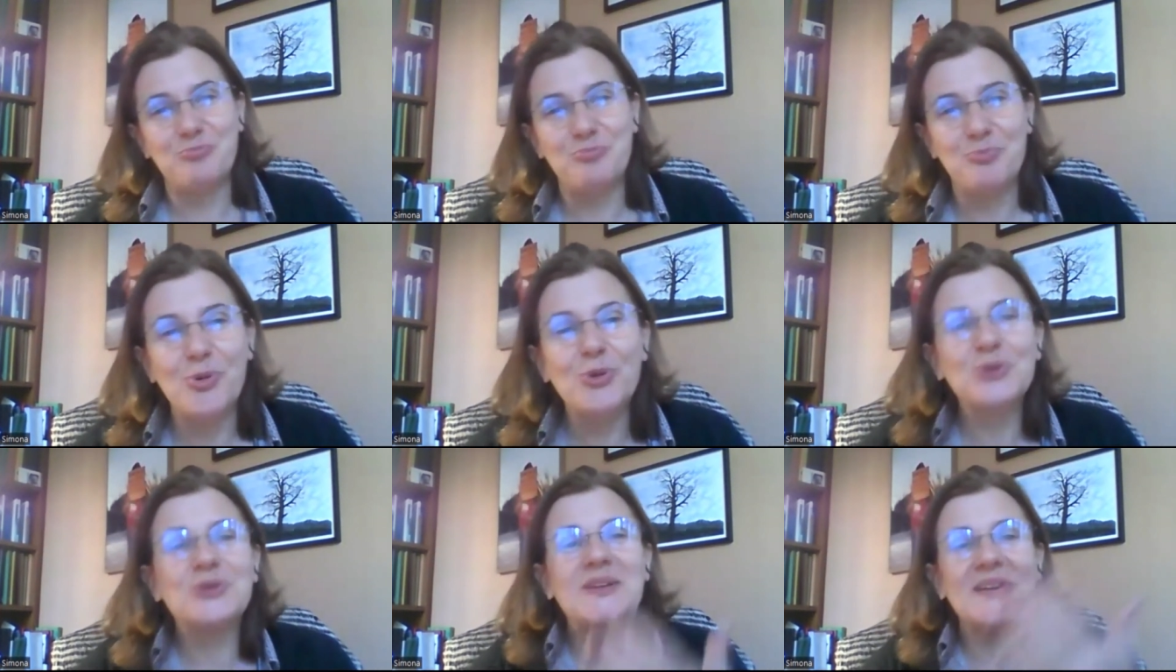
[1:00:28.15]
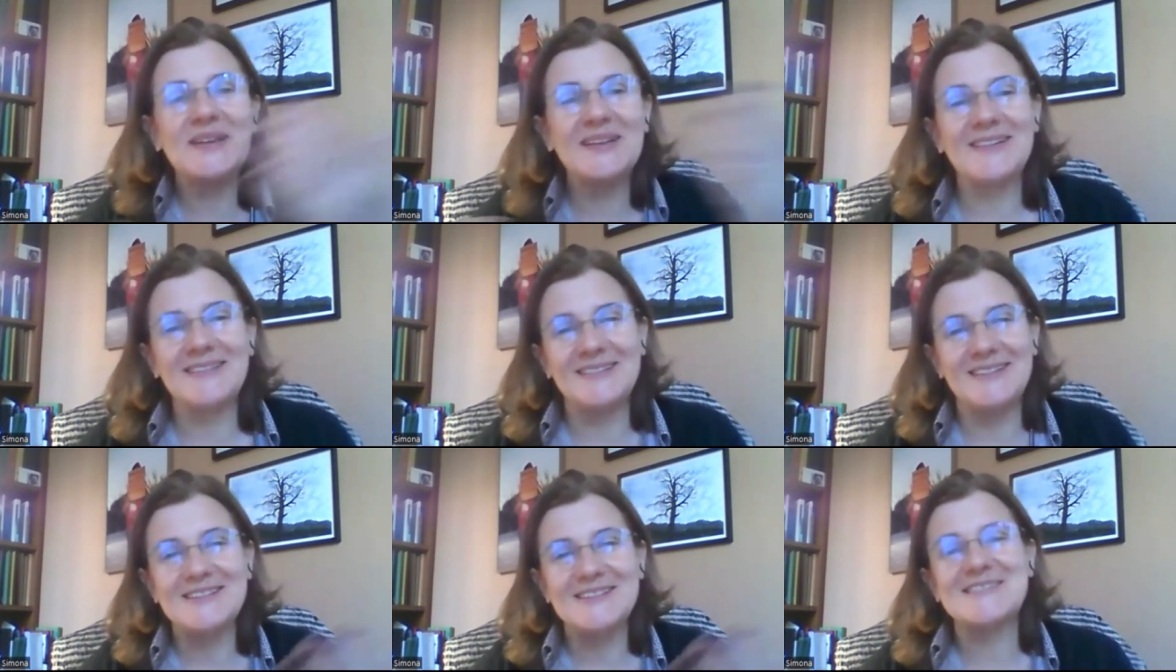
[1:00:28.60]

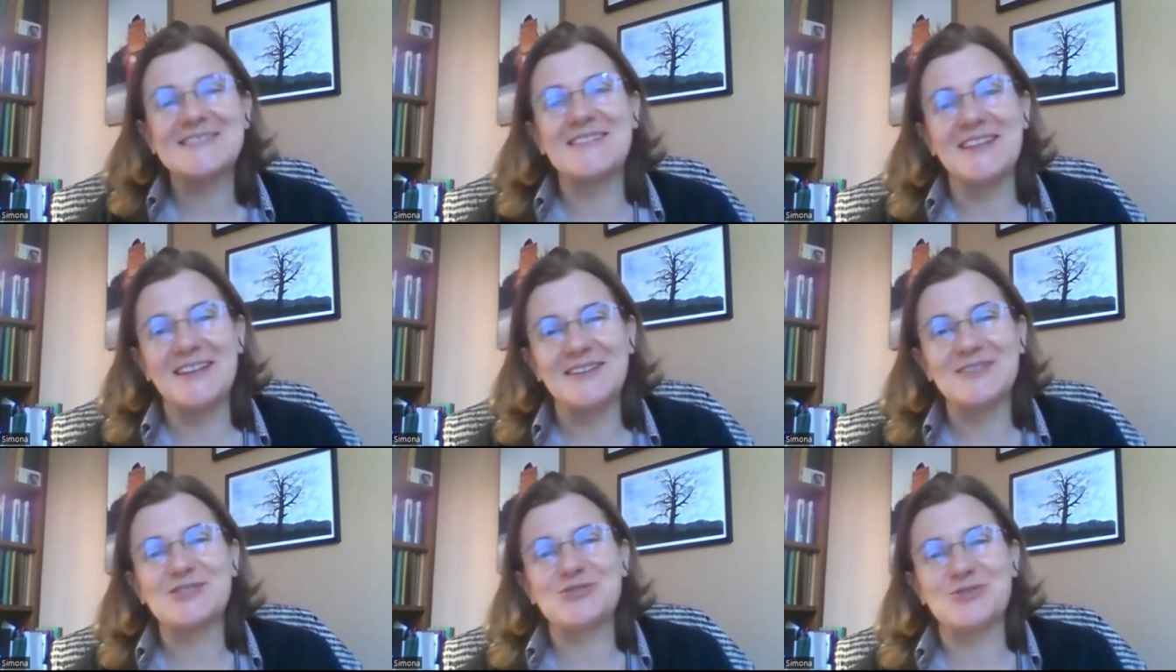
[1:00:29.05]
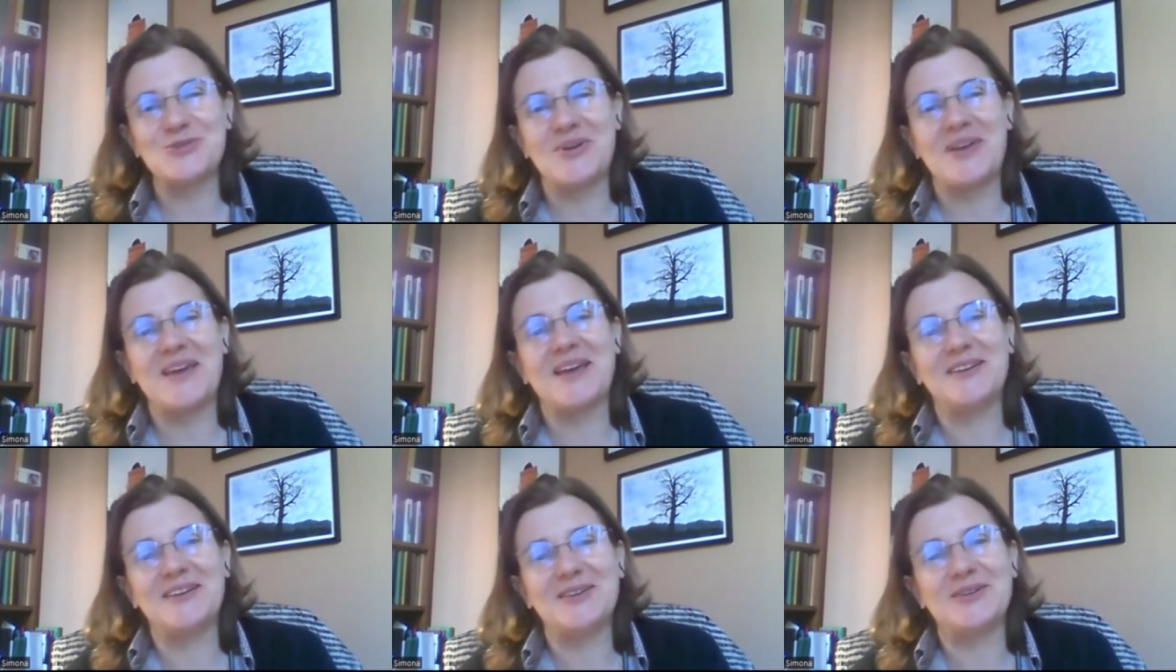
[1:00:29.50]
putting these things
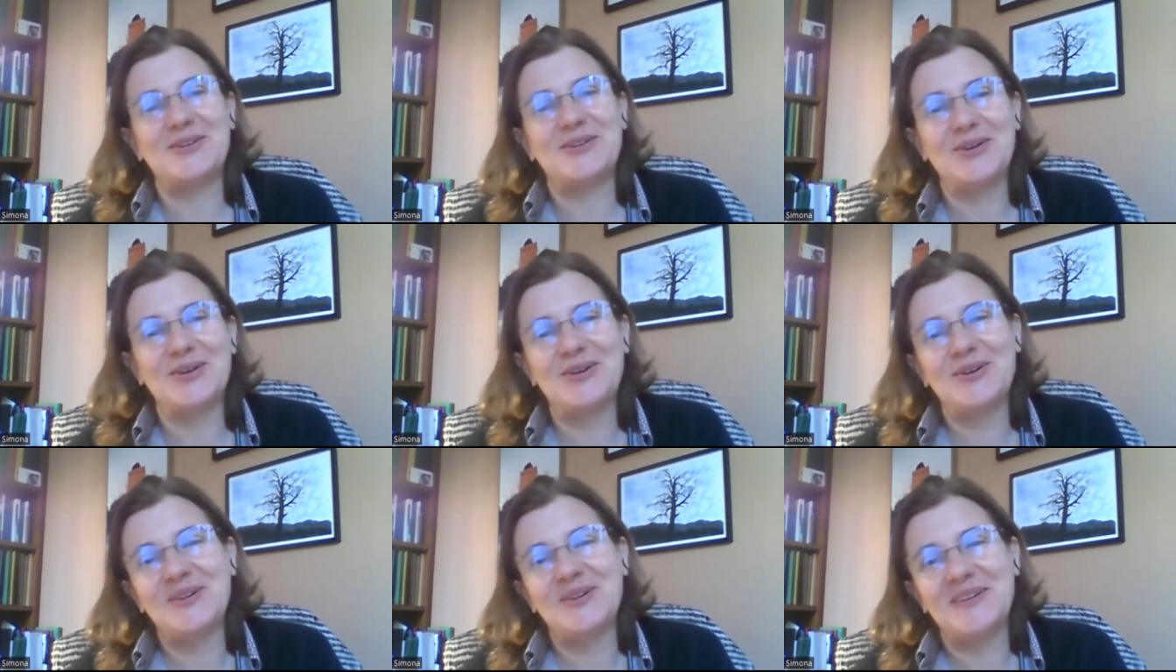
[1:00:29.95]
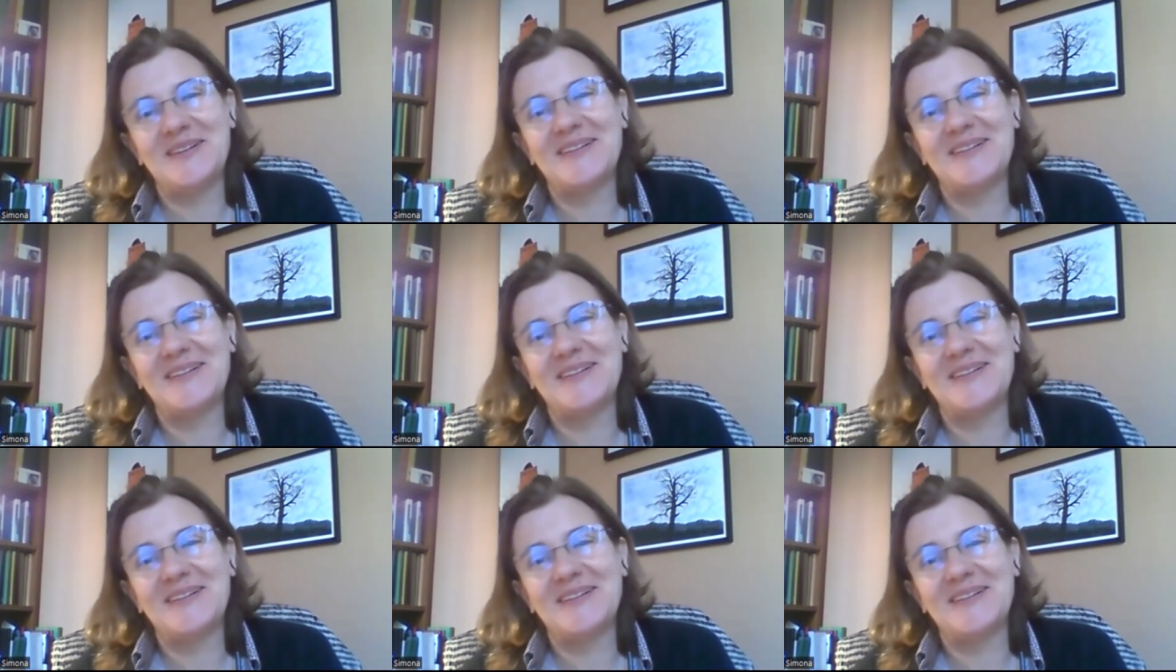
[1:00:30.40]
together, no?